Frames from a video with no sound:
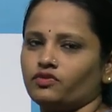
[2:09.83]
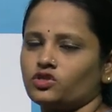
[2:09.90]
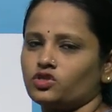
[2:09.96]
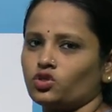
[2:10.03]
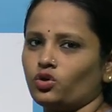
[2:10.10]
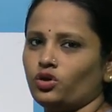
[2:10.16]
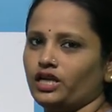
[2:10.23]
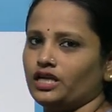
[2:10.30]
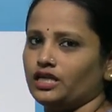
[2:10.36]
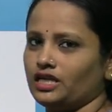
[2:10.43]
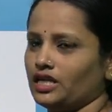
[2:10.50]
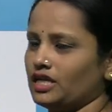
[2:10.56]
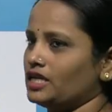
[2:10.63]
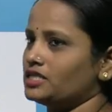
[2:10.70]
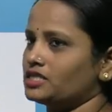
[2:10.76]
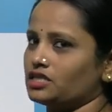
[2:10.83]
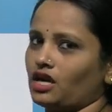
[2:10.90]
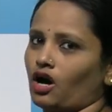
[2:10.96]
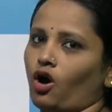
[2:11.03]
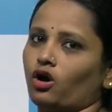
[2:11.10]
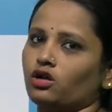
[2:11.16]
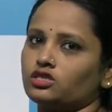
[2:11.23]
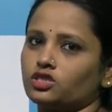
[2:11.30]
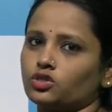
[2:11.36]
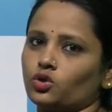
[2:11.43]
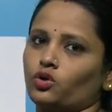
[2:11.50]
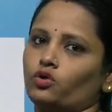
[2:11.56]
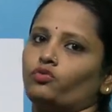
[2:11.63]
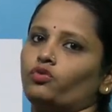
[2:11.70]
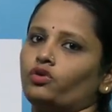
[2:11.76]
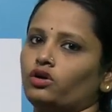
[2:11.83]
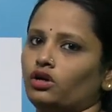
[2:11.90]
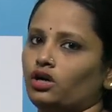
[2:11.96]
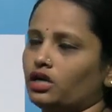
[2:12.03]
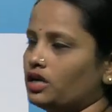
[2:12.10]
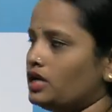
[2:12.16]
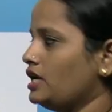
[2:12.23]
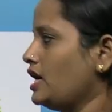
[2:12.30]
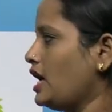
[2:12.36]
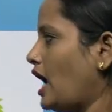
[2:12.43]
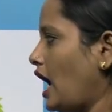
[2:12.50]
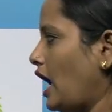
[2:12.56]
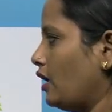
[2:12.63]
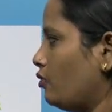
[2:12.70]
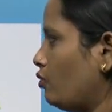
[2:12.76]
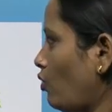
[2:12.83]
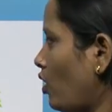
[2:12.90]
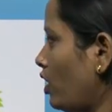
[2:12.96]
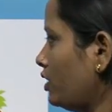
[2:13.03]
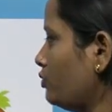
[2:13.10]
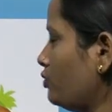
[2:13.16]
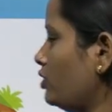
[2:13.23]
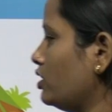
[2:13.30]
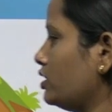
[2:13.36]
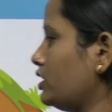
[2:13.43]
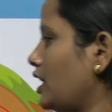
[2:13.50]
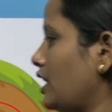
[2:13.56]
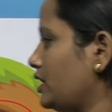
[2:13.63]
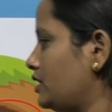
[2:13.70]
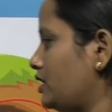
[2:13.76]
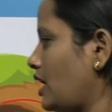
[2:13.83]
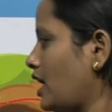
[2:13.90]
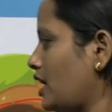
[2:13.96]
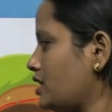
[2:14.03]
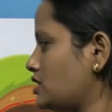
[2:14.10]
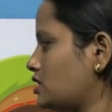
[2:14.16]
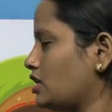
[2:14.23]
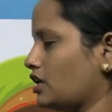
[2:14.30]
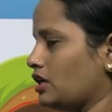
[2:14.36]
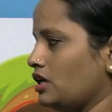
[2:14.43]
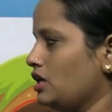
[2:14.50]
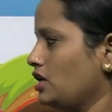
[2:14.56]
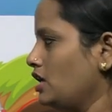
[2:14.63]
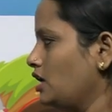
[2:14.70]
So eating is also a work, and what work it does? The